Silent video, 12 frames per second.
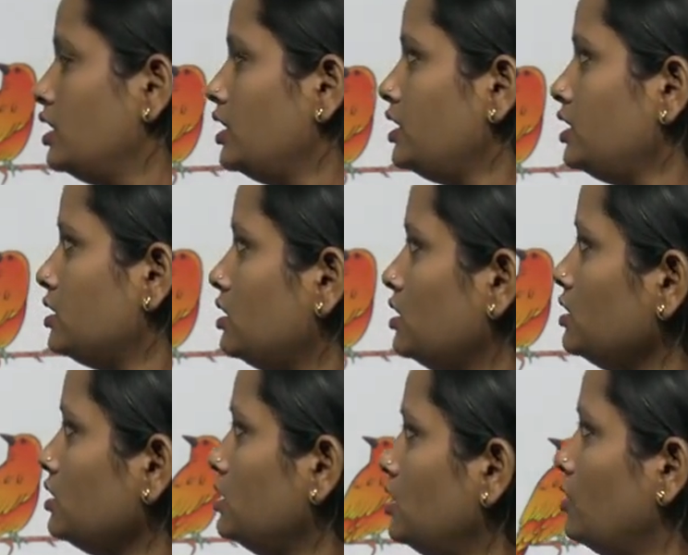Here
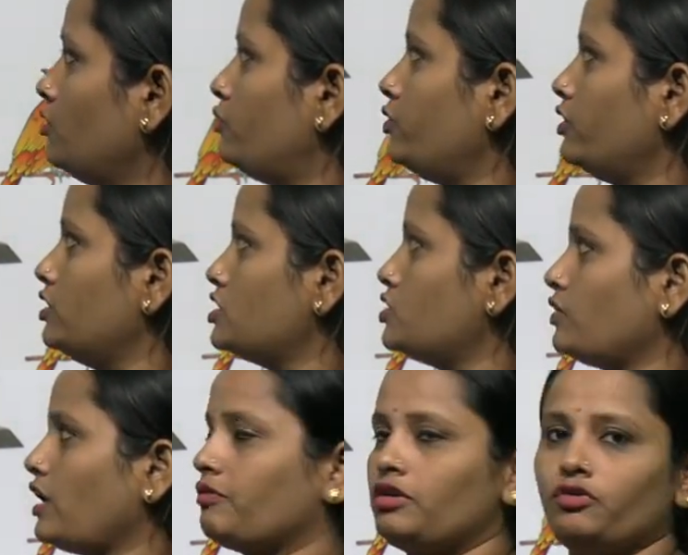first we
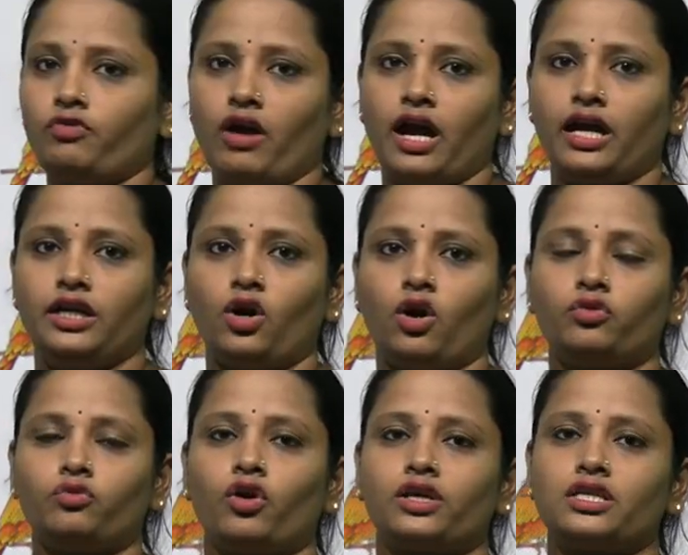have to find
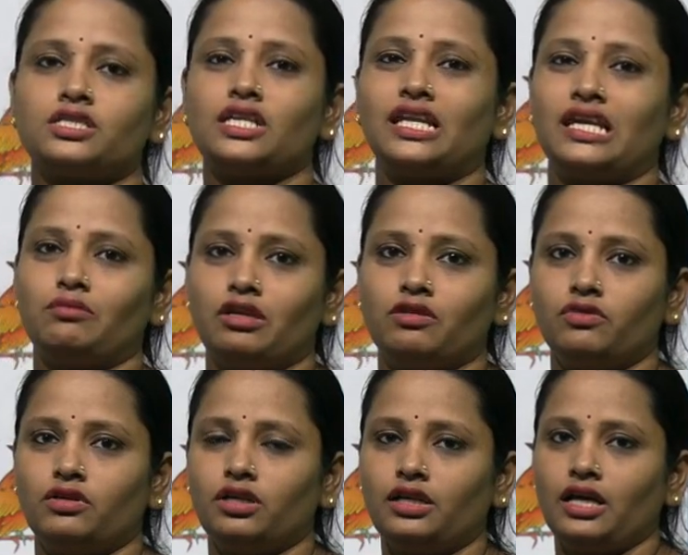out what is the naming
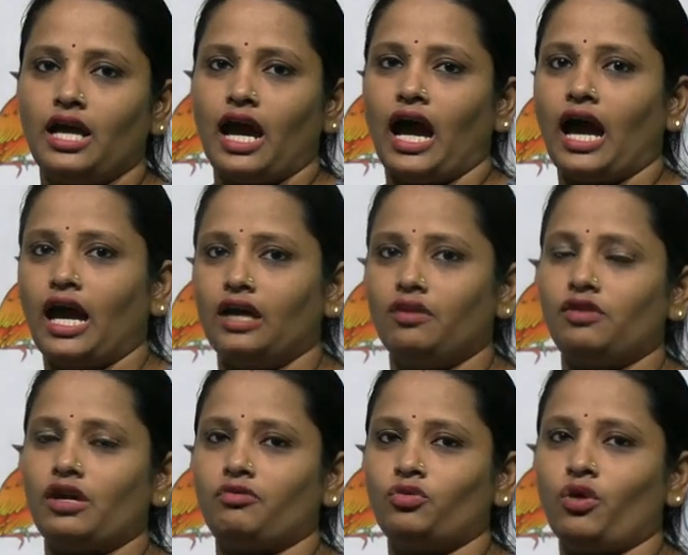word, and we
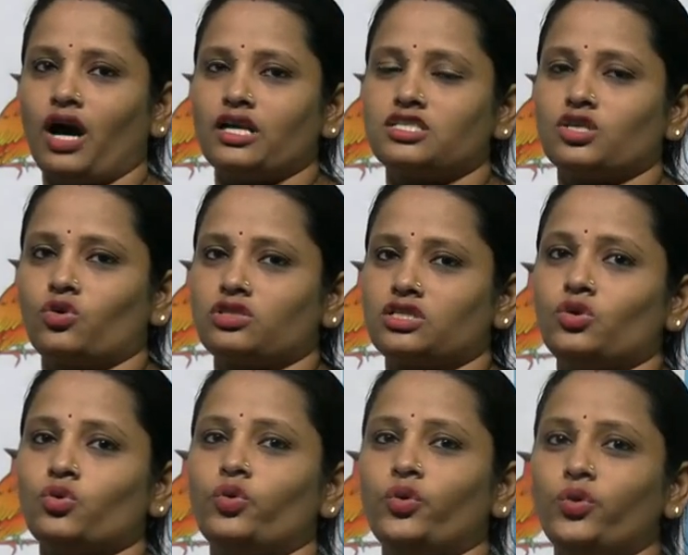have to ask the
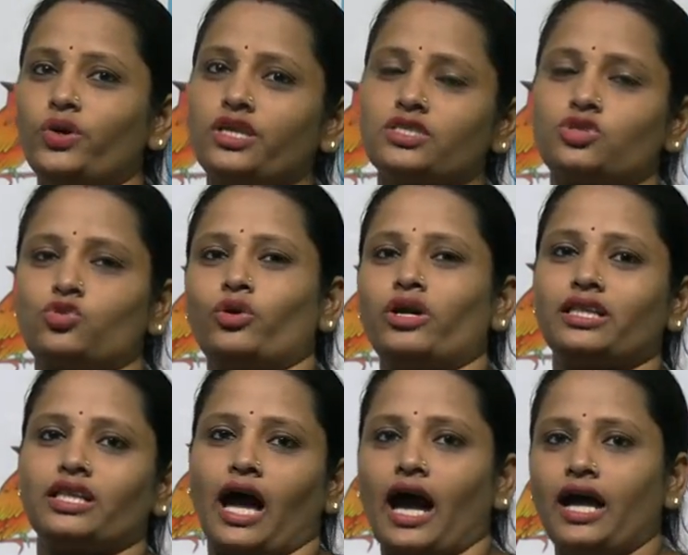question, who is
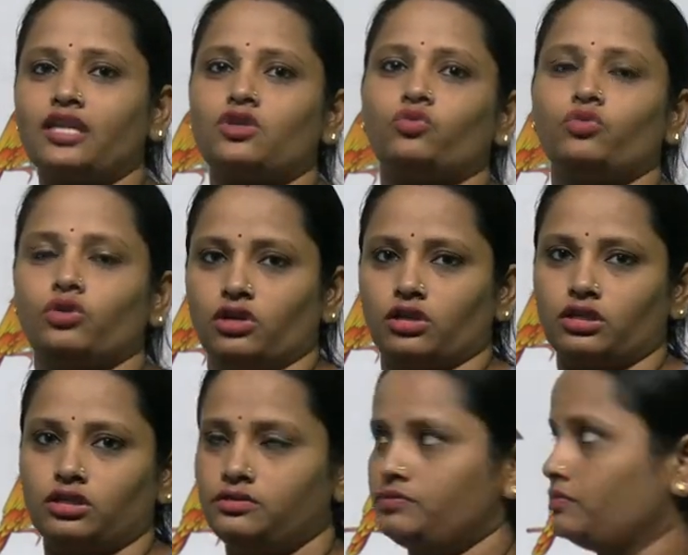doing that work?
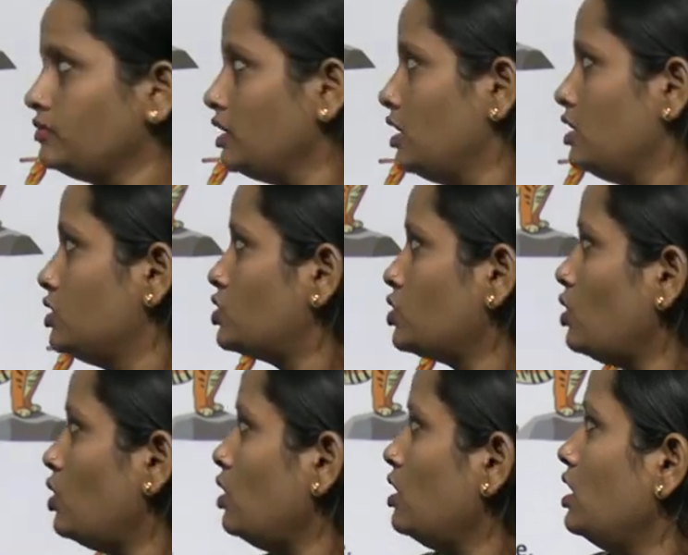
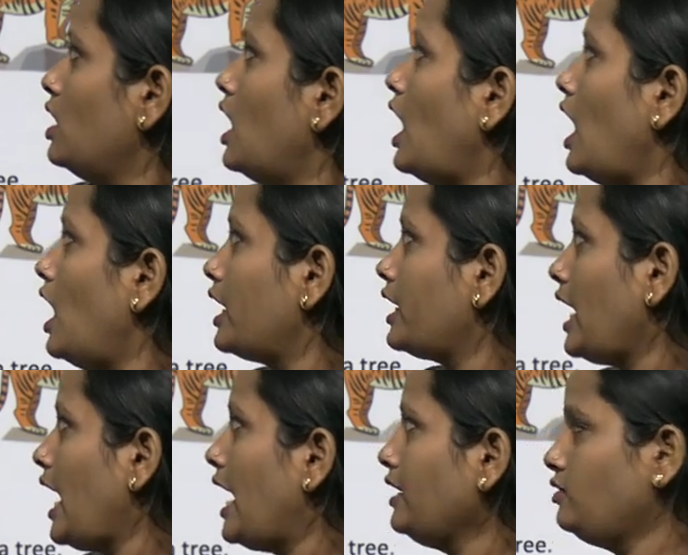So a
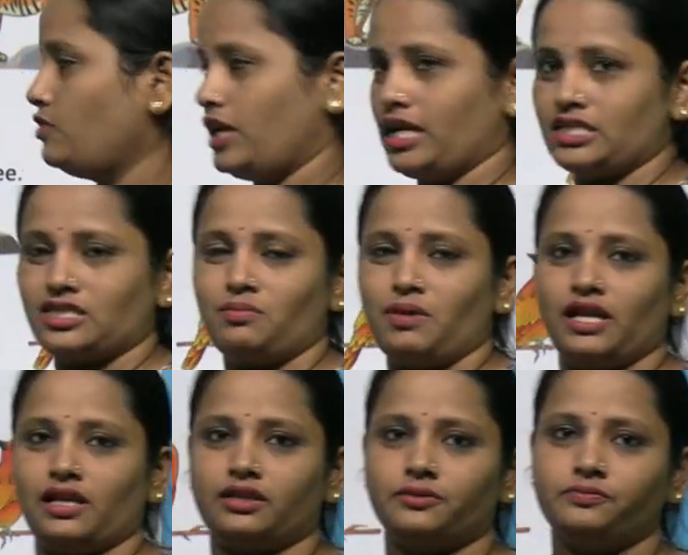cat drinks milk.